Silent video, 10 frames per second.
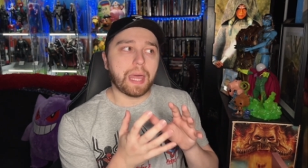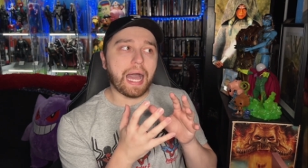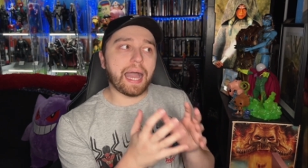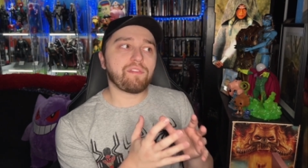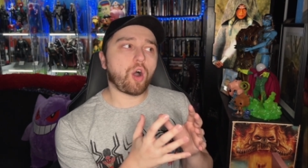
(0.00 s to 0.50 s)

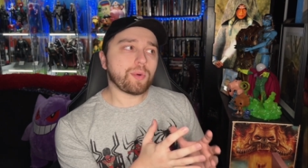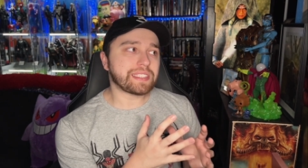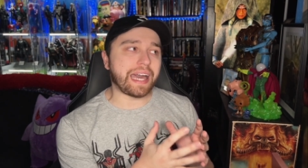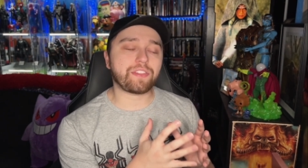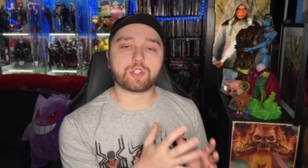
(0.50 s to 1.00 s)
I've
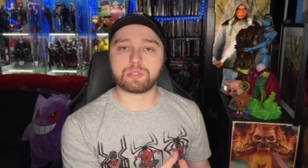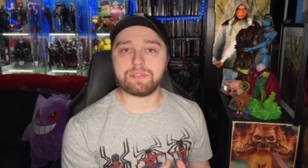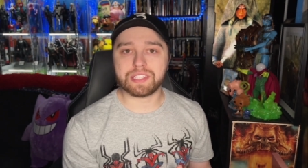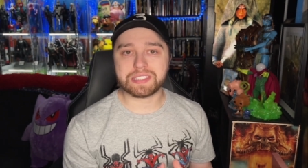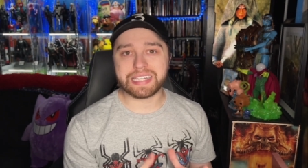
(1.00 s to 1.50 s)
always had the
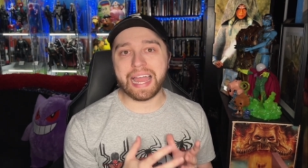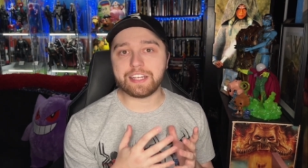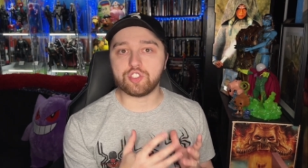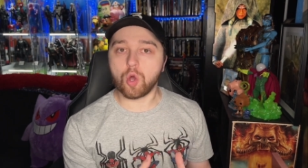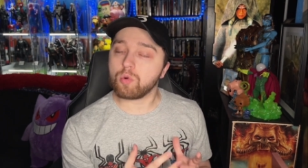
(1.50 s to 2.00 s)
grievance that I
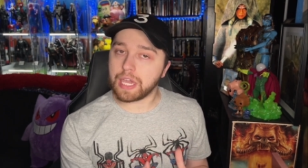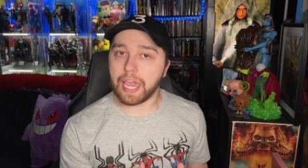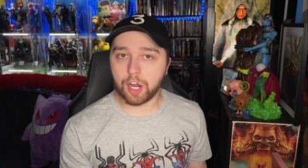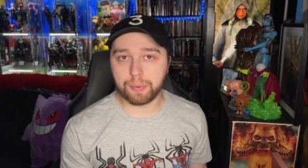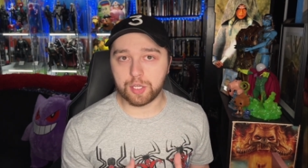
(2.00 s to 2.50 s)
don't
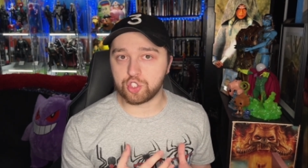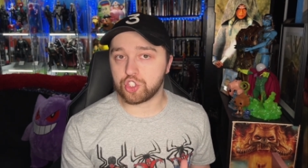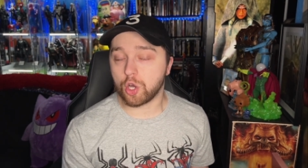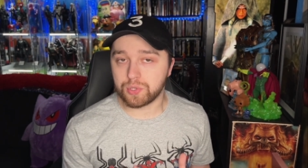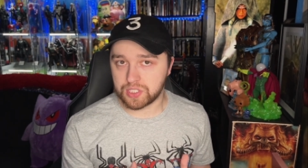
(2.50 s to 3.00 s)
care about
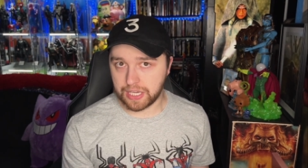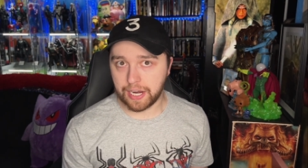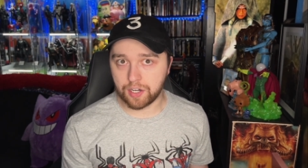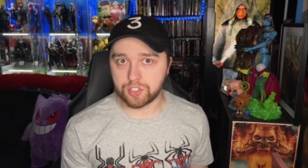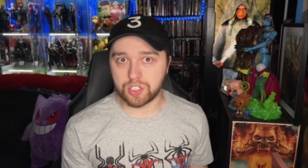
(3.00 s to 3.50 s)
Joe as a
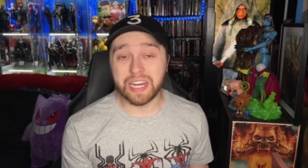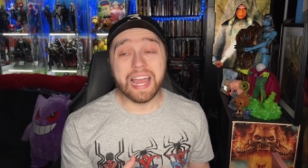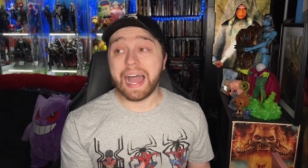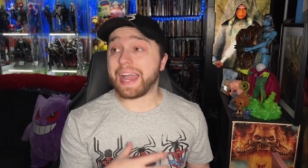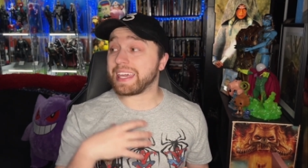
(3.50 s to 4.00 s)
character.
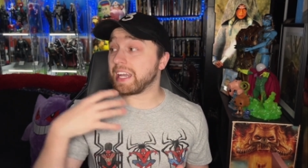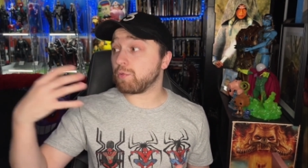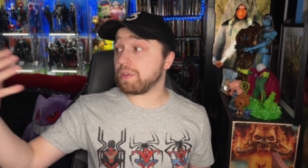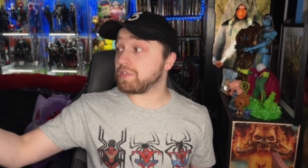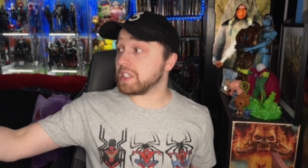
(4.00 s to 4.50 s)
I get
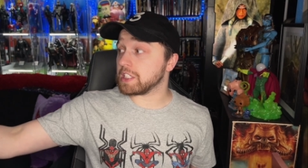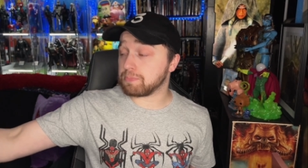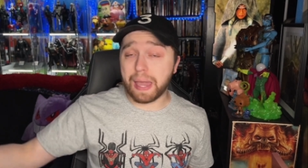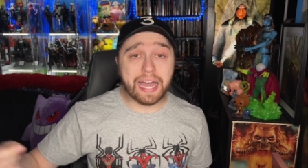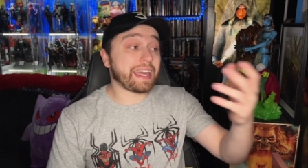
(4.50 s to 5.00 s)
it, we've seen his
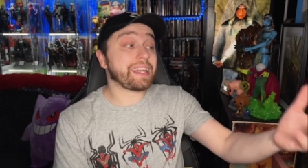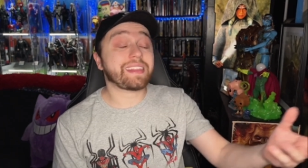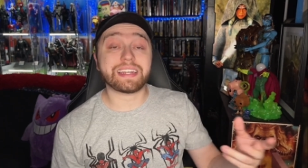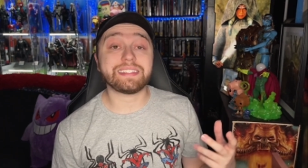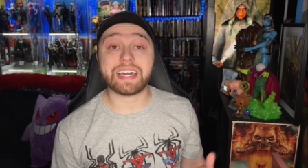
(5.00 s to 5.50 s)
past, I get it
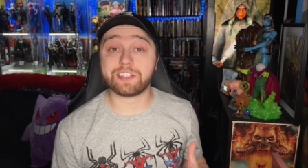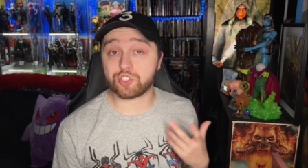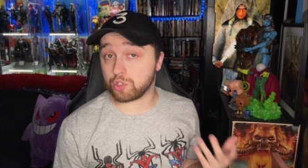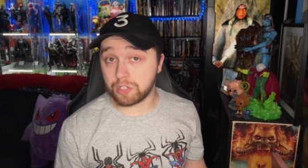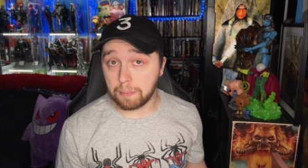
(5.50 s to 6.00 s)
that he's had a
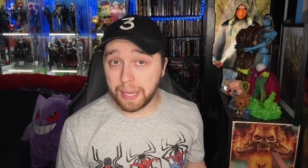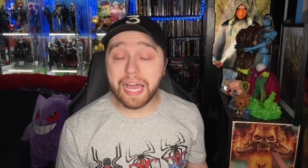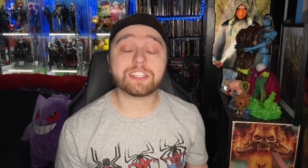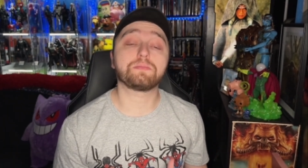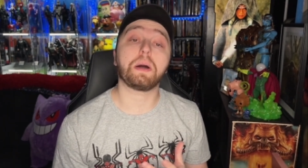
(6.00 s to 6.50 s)
screwed up
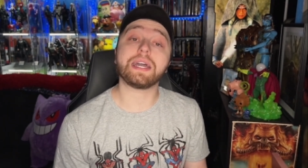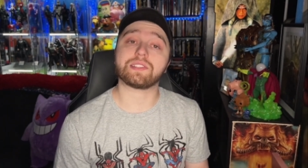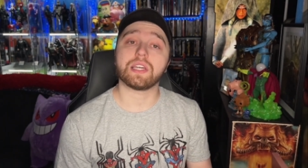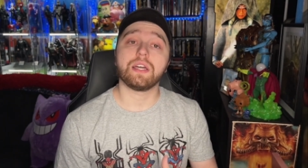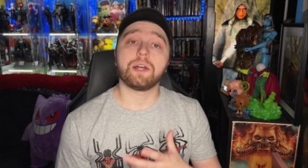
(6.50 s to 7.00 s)
past,
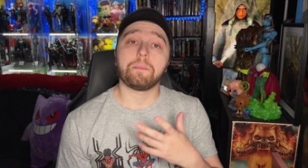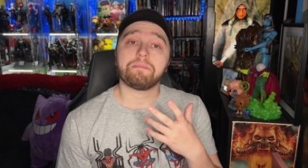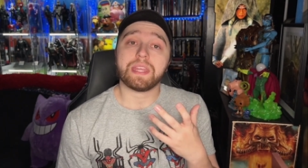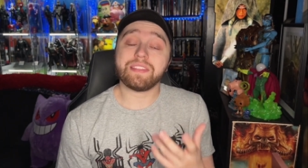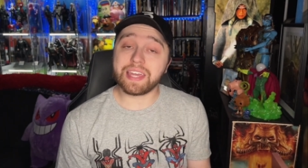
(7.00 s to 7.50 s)
but
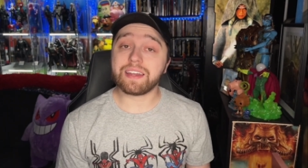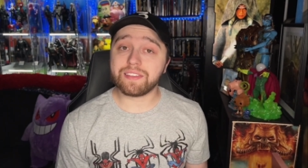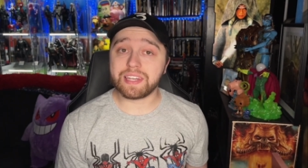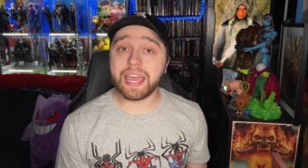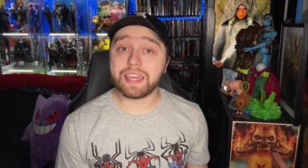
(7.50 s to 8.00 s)
in the end of
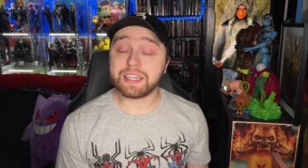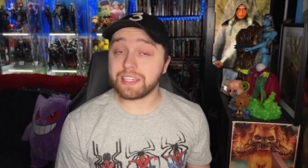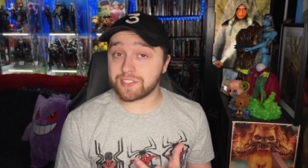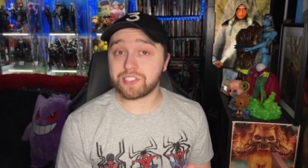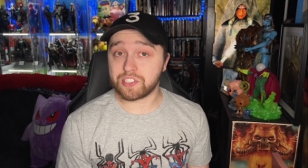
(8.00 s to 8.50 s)
the day,
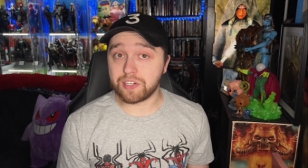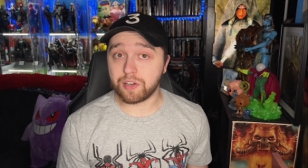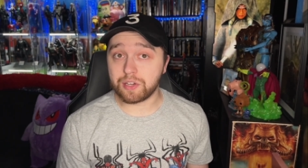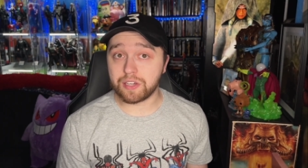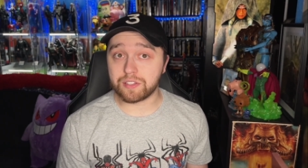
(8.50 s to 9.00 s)
he is a
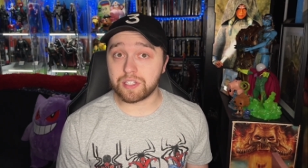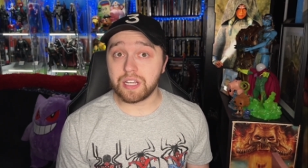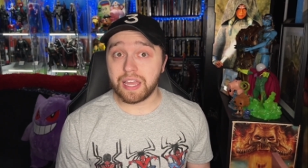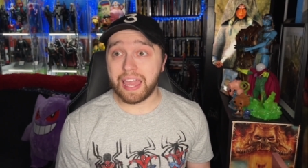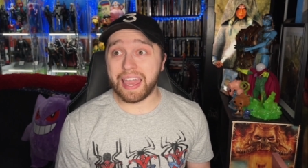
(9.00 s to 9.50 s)
serial killer
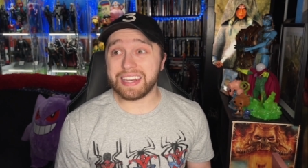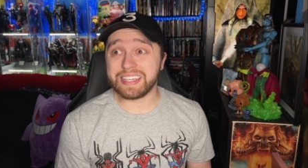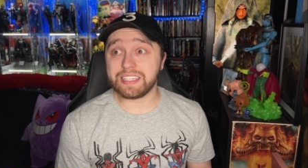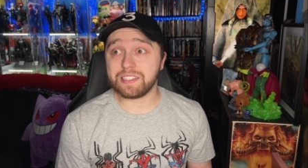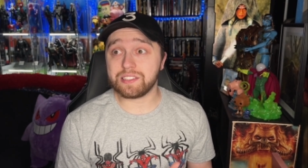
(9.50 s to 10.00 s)
and
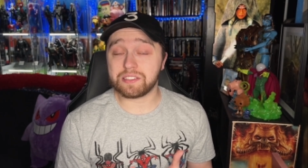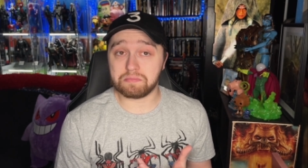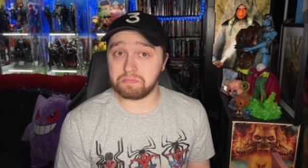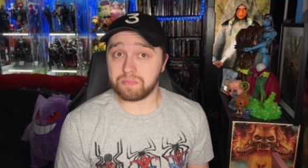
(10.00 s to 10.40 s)
he's